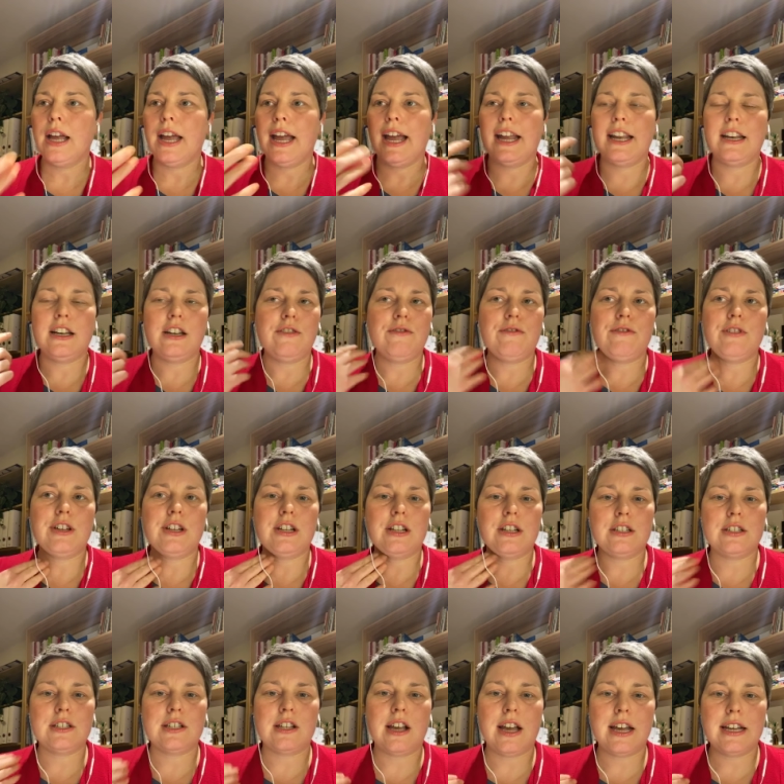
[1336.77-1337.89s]
and you feel it
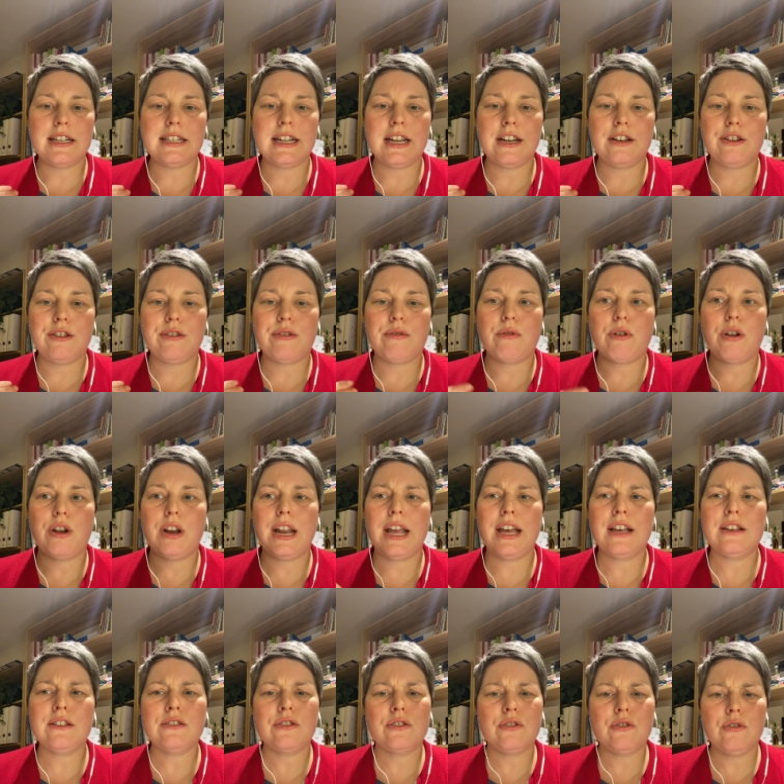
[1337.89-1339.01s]
slide down your throat, how
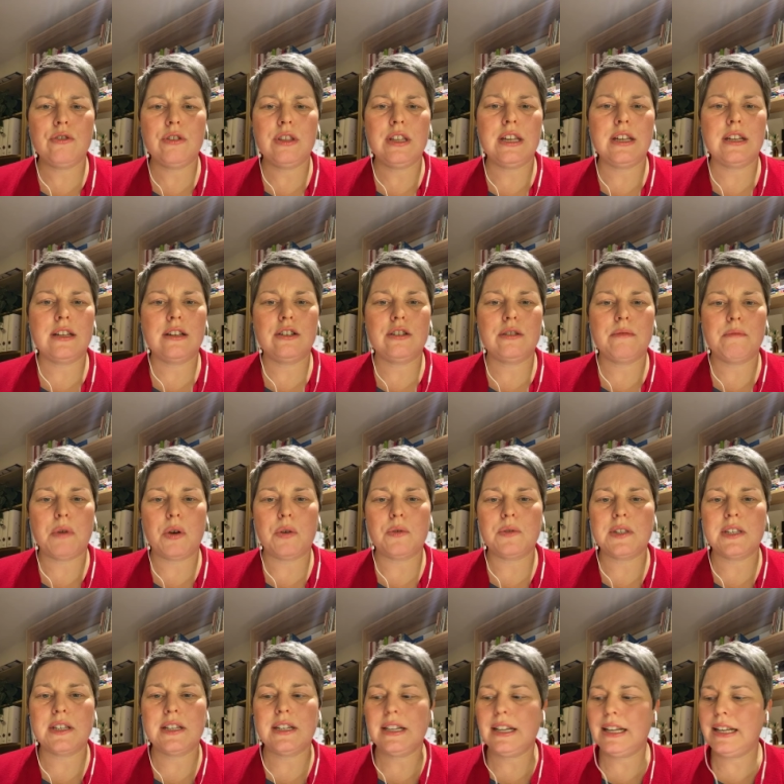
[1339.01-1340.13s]
soothing and
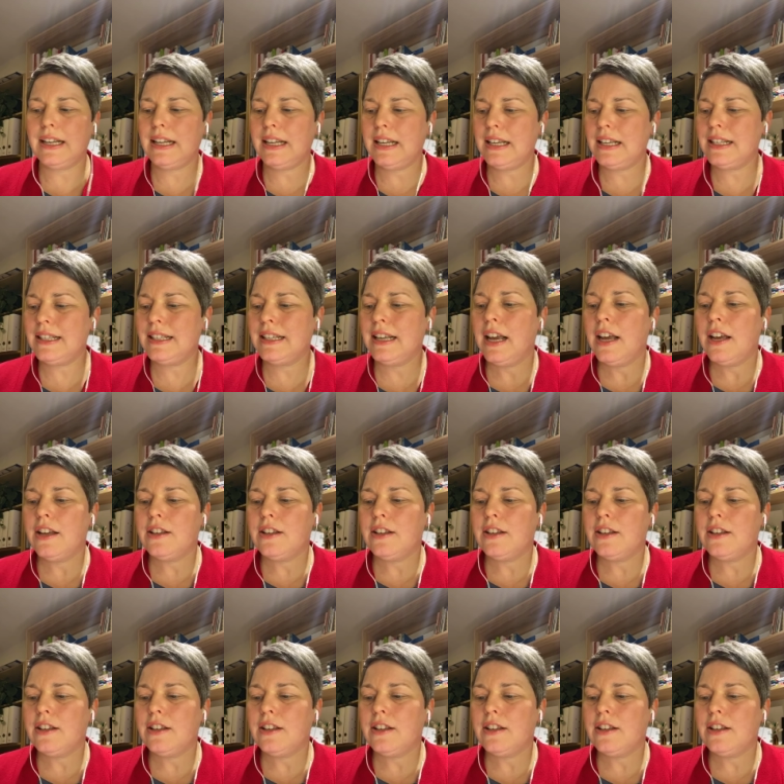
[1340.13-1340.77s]
demulcent it is.